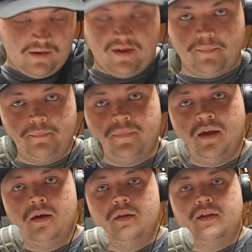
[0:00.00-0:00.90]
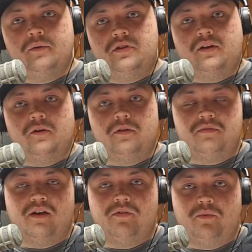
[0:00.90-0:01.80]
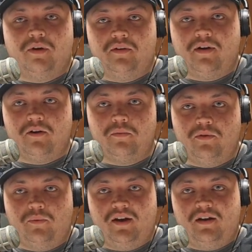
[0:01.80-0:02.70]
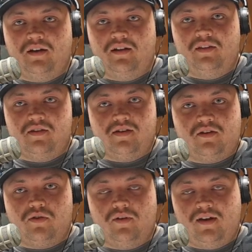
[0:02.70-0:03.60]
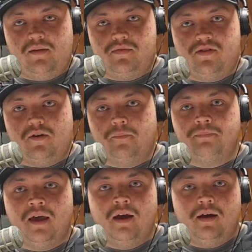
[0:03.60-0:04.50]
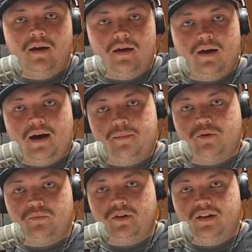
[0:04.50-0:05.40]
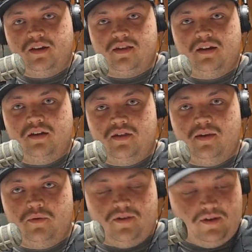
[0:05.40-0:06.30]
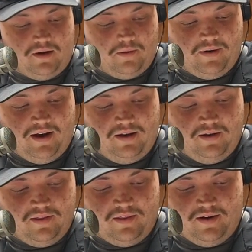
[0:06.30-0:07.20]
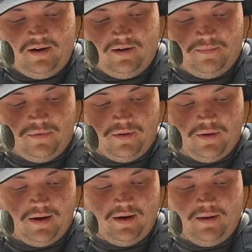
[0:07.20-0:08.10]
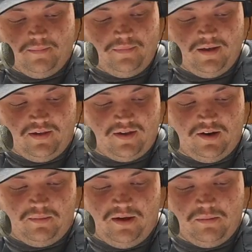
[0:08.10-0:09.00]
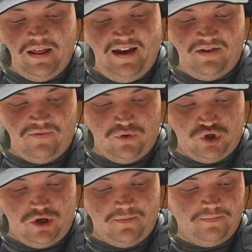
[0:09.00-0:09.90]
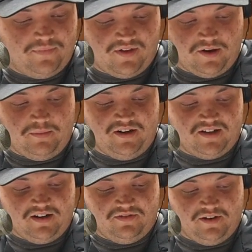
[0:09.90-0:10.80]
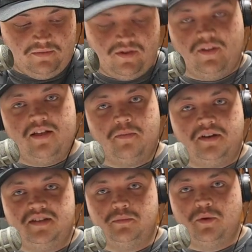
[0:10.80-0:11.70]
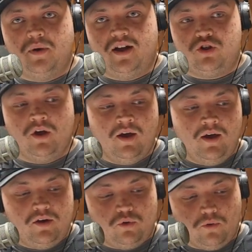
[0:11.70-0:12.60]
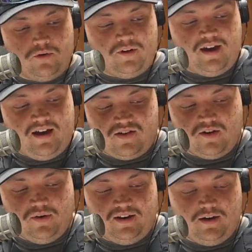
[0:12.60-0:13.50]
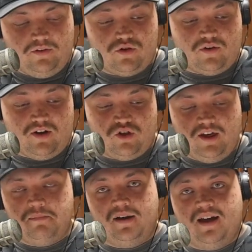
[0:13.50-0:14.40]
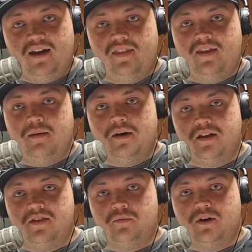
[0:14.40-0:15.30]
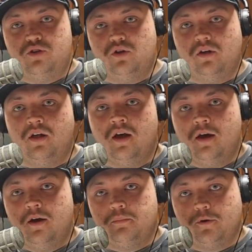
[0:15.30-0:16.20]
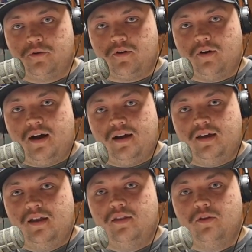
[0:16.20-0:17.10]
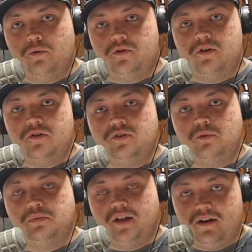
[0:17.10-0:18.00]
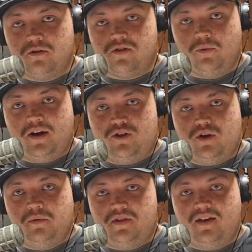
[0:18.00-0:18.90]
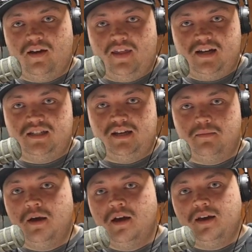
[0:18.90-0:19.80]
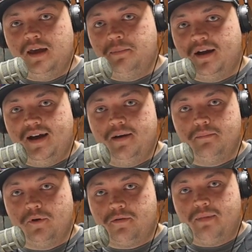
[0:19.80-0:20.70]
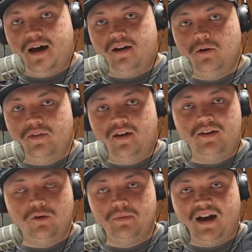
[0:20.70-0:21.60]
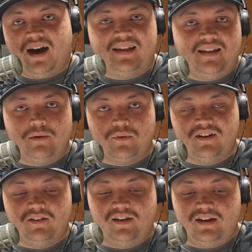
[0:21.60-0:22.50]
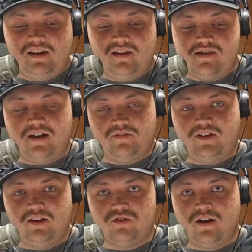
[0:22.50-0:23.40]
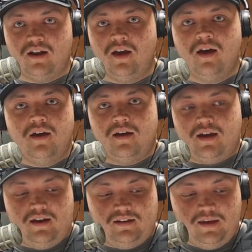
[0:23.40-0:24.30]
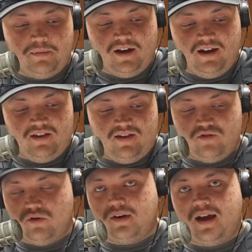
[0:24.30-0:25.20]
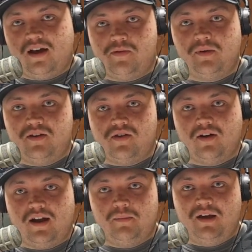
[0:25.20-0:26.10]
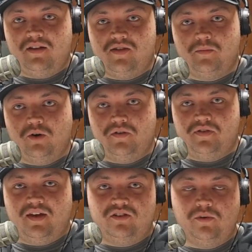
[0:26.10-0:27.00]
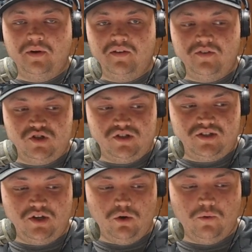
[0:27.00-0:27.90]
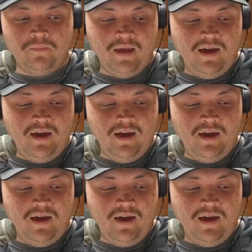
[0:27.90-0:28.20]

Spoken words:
Yep. They would secure themselves a winning record with a win in any of these next 3 games. So I'm really excited to see what's going to go on there. It's going to be a blast for sure. It's going to be a ton of fun. So that's my team to watch. Northern Cass going down the stretch. Keep an eye on them. Hudson Reichel, Brooks Crockett. Those are your 2 players to watch, I would say, on that team. Keep an eye on Brooks Bacco, the human highlight reel that he is out of Kindred. And keep an eye on Central Cass because they're kind of making some noise in that 2A division too.